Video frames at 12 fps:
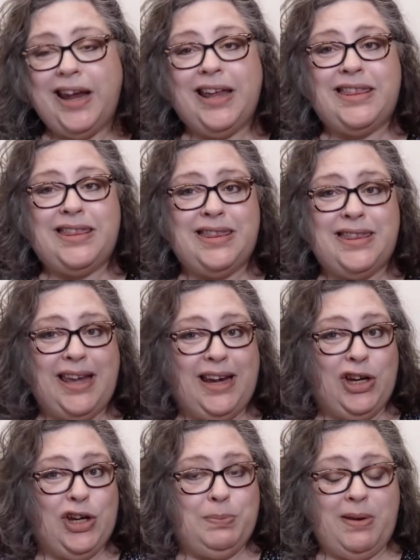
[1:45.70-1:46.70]
it, it
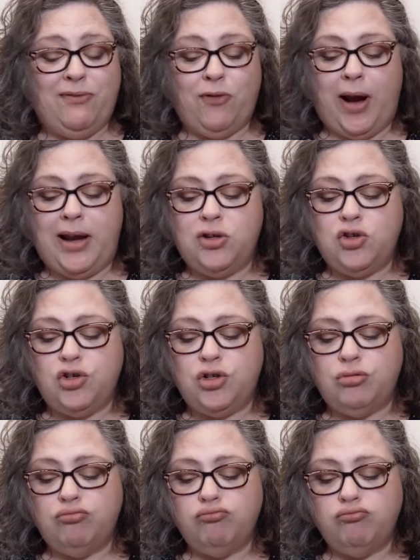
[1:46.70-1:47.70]
could be
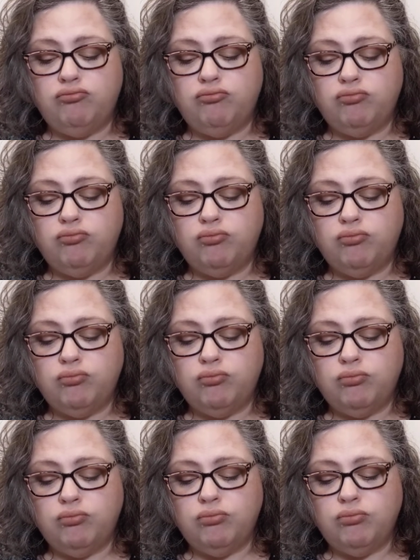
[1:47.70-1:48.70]
French,
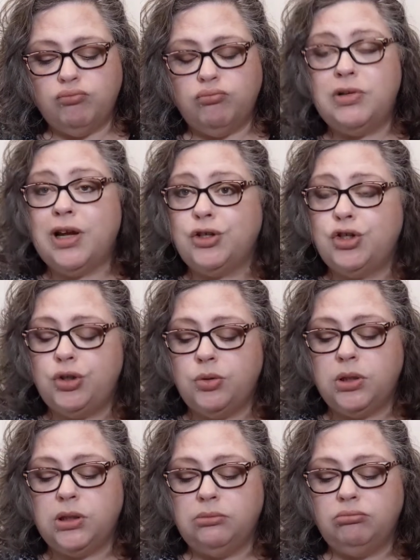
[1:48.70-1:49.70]
not
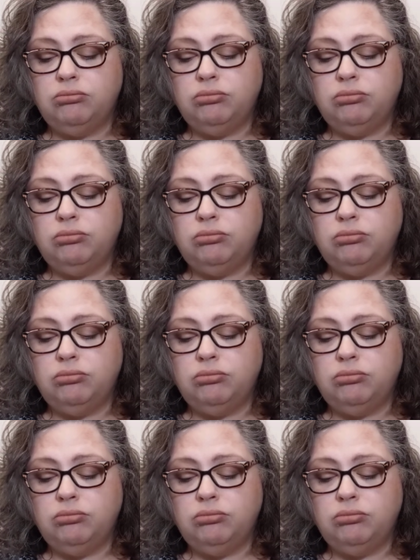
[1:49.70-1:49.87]
sure.